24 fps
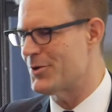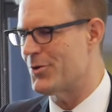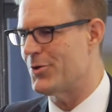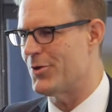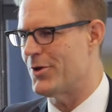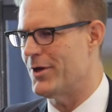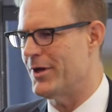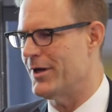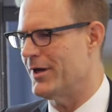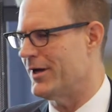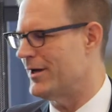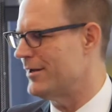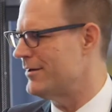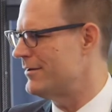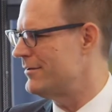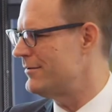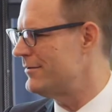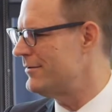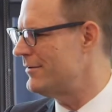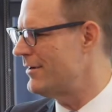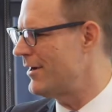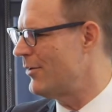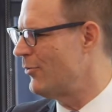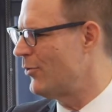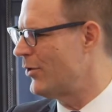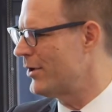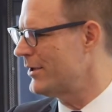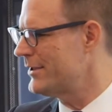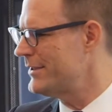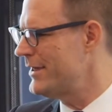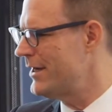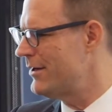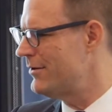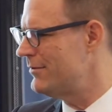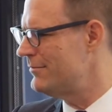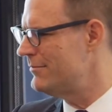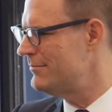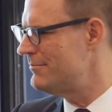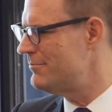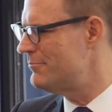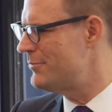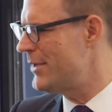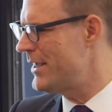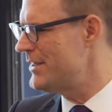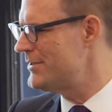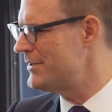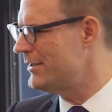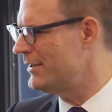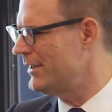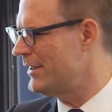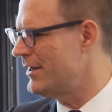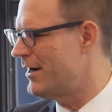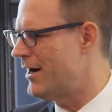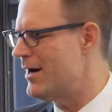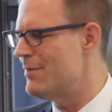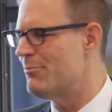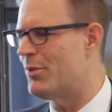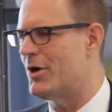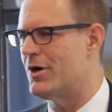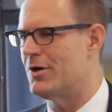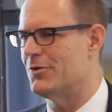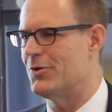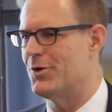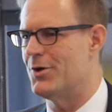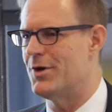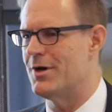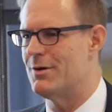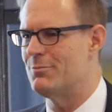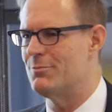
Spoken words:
thing, and I worked out, basically eyeballed the